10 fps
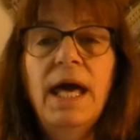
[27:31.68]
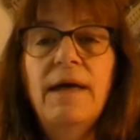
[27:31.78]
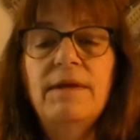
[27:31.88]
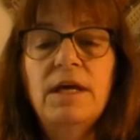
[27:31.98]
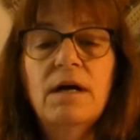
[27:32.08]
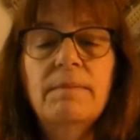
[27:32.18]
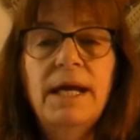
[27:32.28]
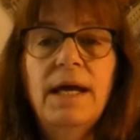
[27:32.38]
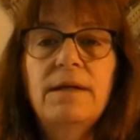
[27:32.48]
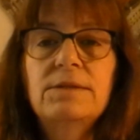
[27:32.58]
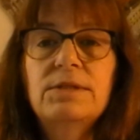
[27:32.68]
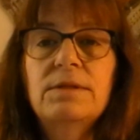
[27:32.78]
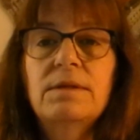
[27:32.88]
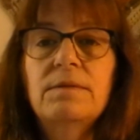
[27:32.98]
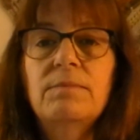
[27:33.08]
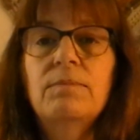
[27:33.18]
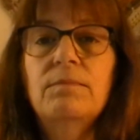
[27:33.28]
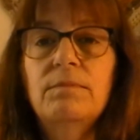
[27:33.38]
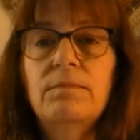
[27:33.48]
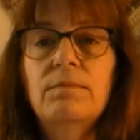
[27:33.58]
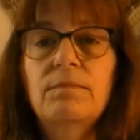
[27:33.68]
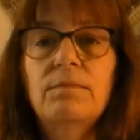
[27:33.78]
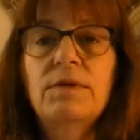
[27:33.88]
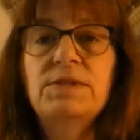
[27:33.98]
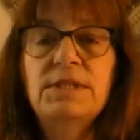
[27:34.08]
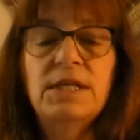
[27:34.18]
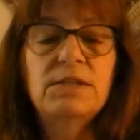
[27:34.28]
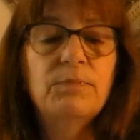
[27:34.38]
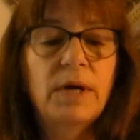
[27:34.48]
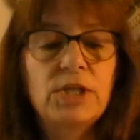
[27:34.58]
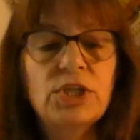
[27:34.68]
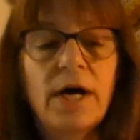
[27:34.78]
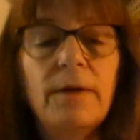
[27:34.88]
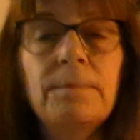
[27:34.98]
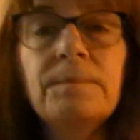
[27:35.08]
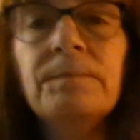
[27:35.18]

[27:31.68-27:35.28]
And the young man's, this is his brainchild,